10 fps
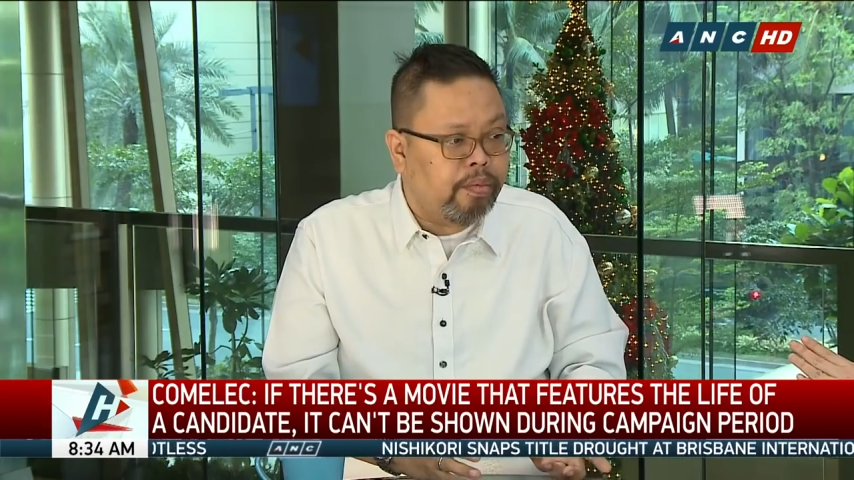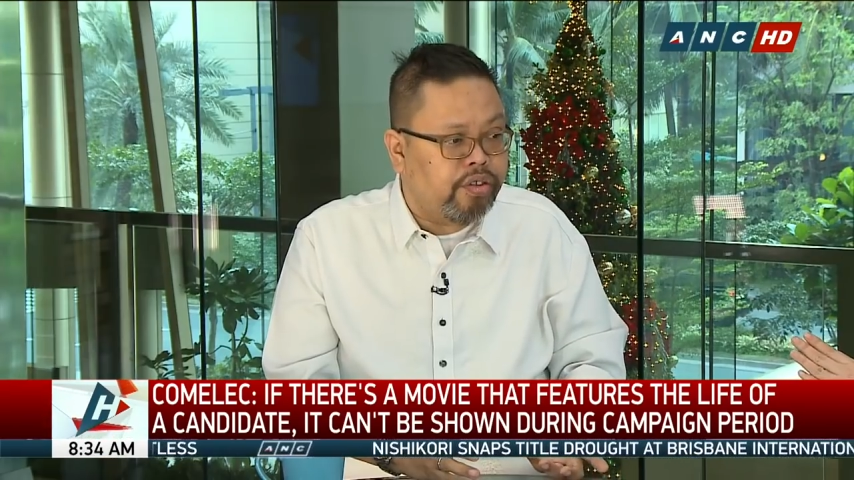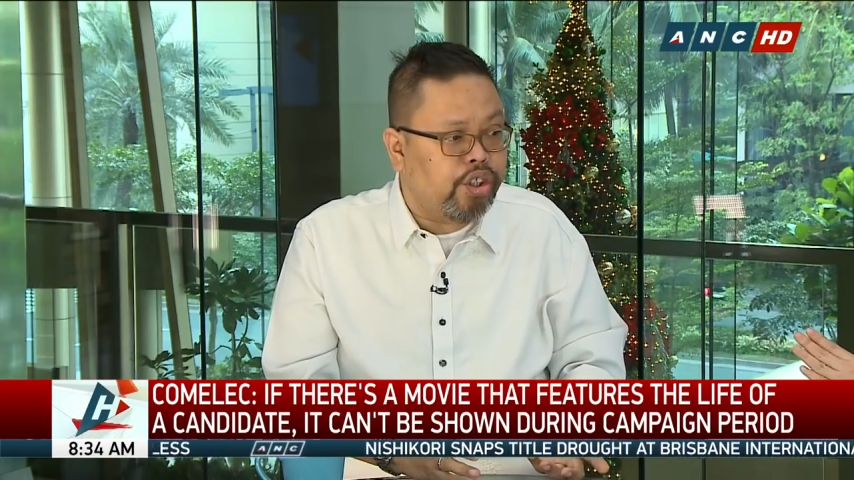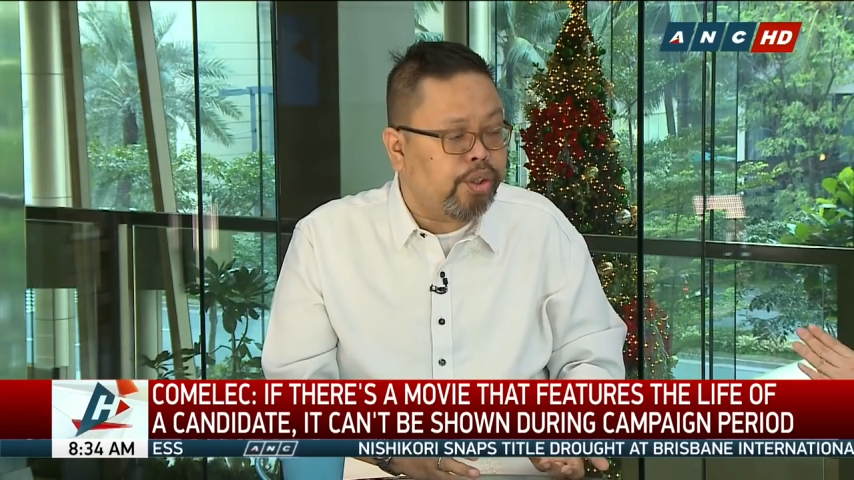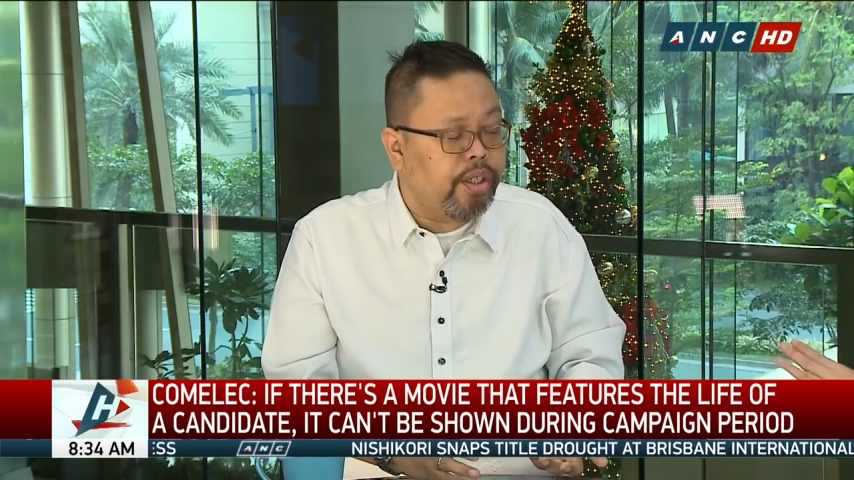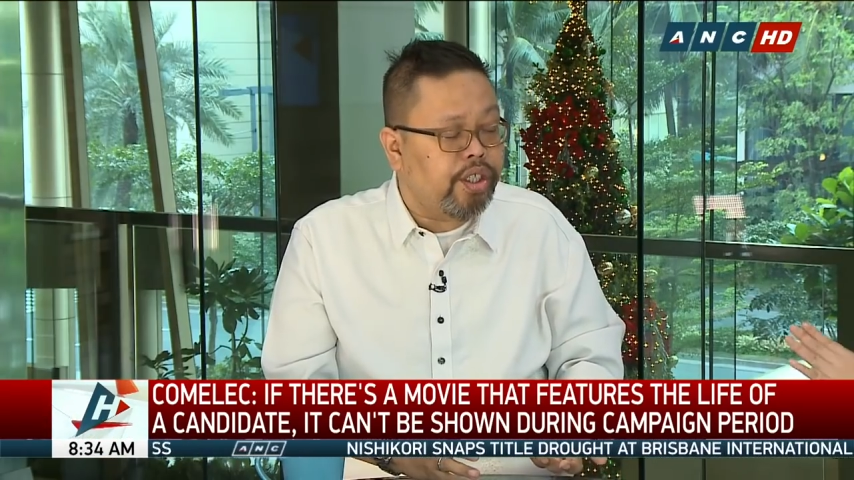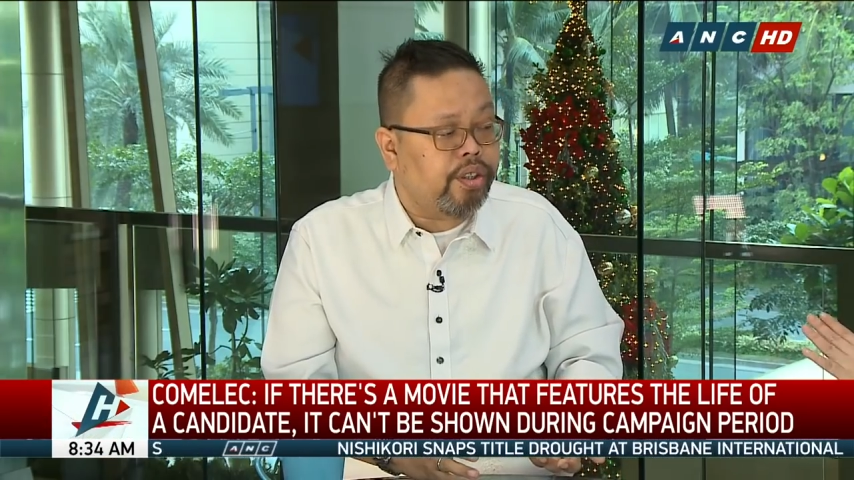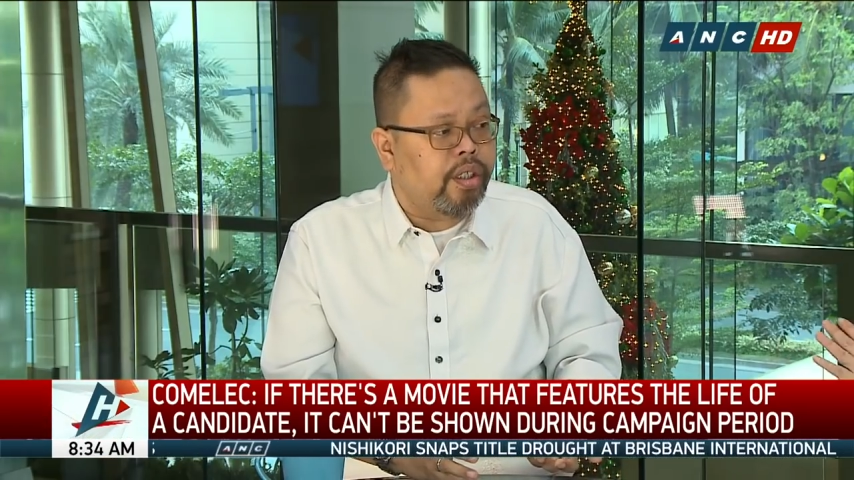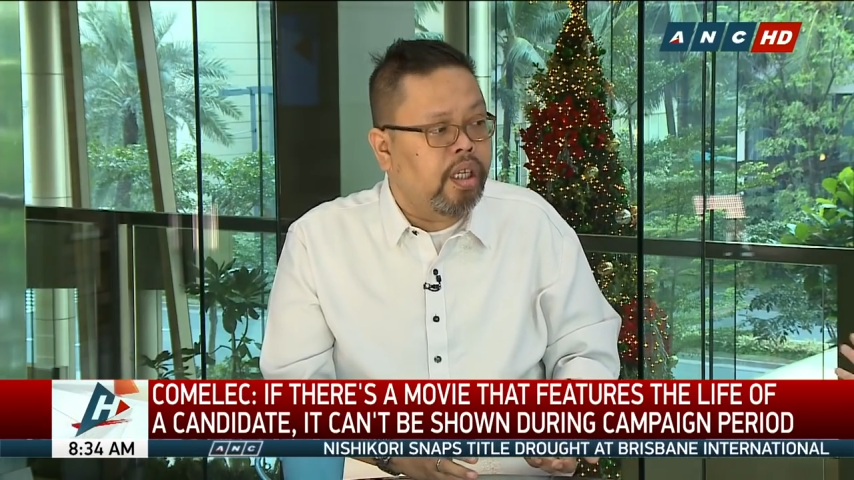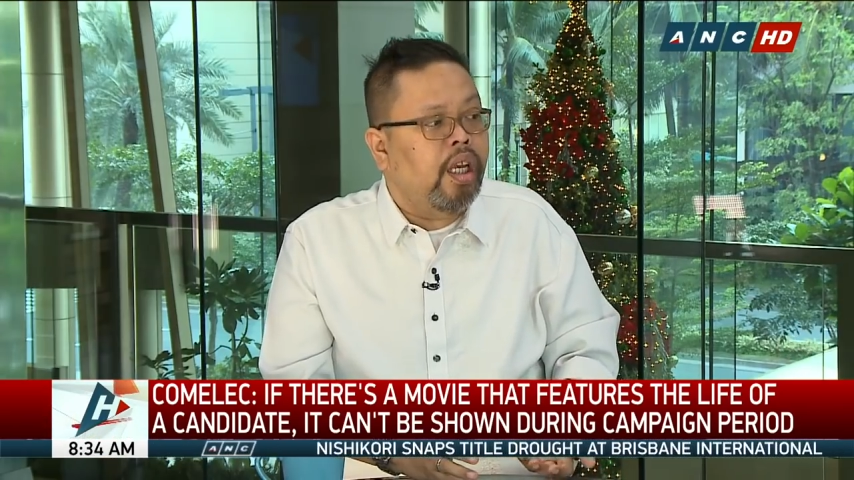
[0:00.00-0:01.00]

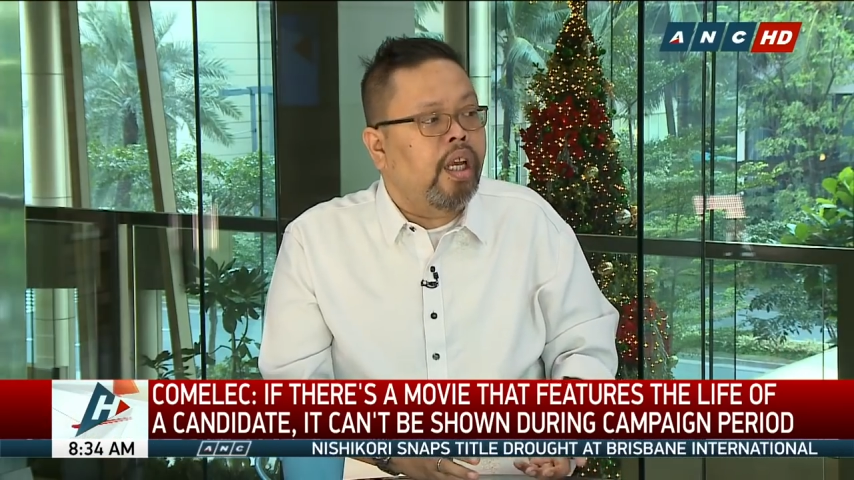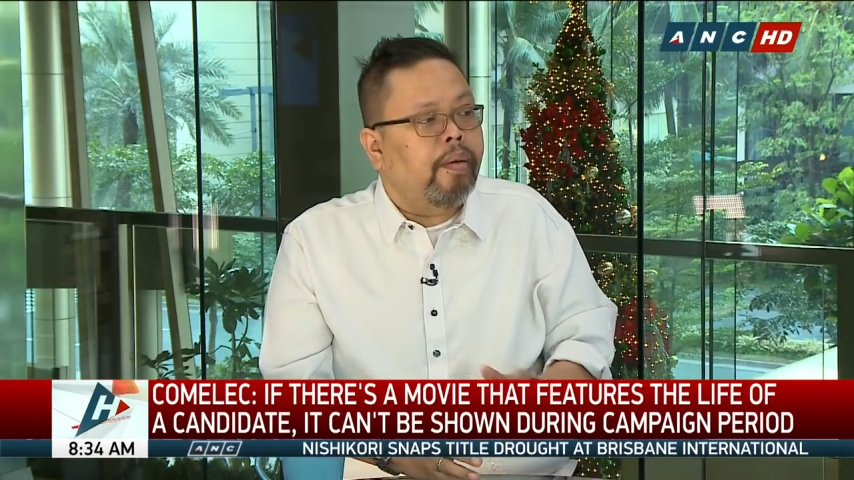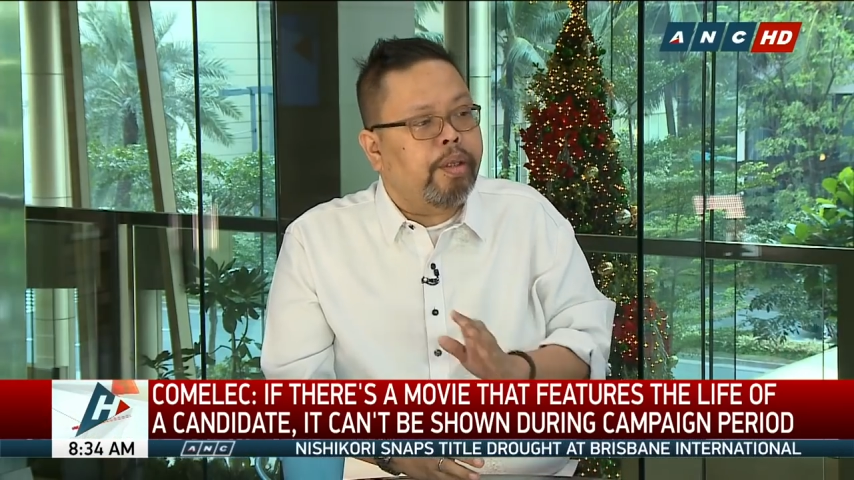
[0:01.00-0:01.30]
situation, same.